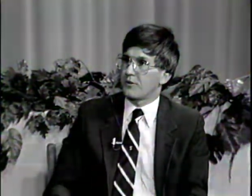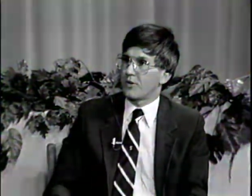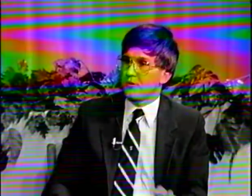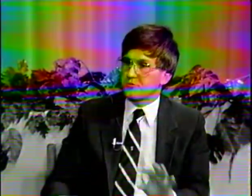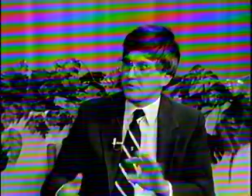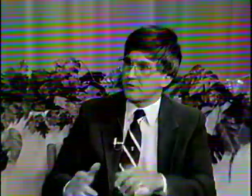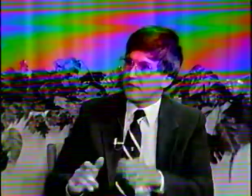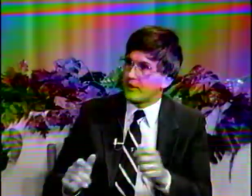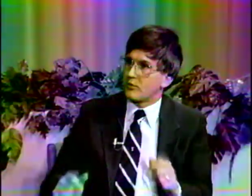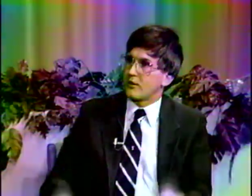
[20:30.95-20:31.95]
The officer can
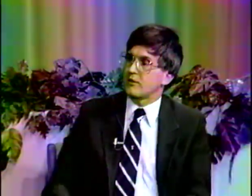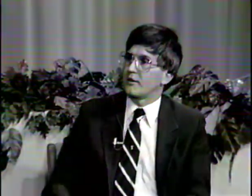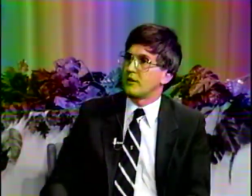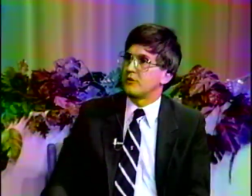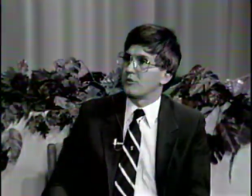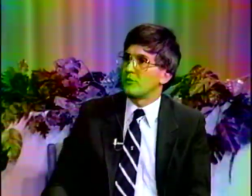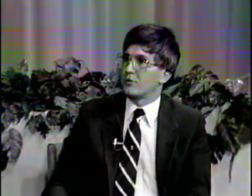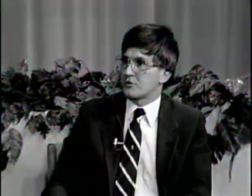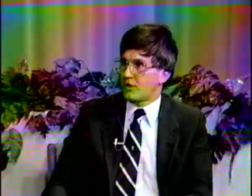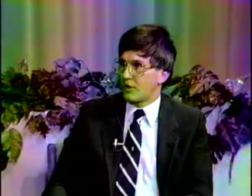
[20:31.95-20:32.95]
very quickly undo it with
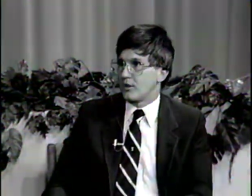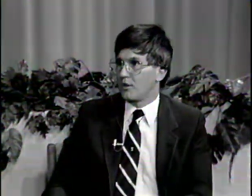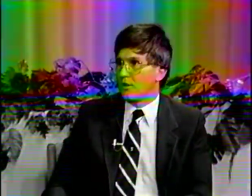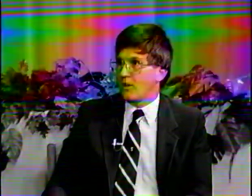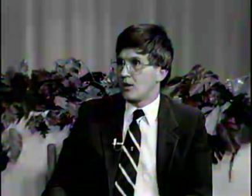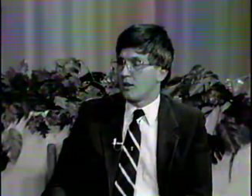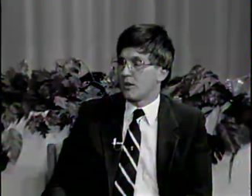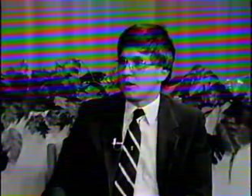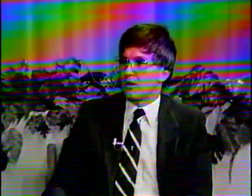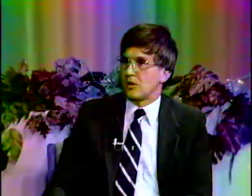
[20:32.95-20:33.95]
his key.
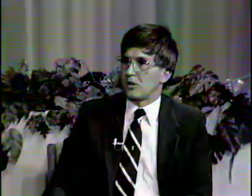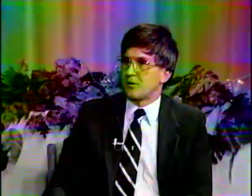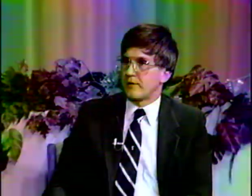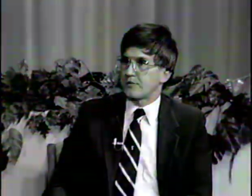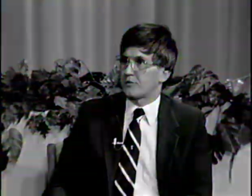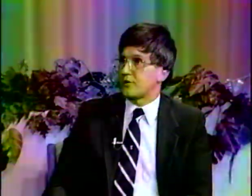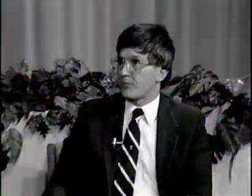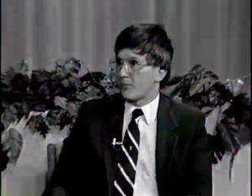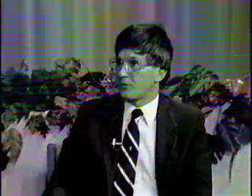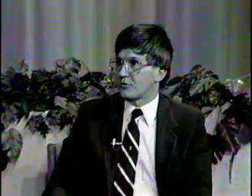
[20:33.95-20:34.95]
Um, that's a tip
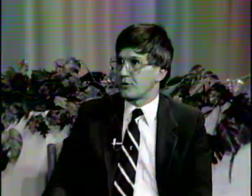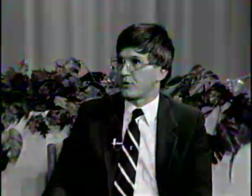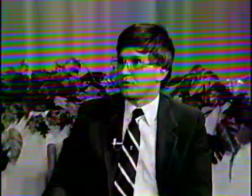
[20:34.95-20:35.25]
a person could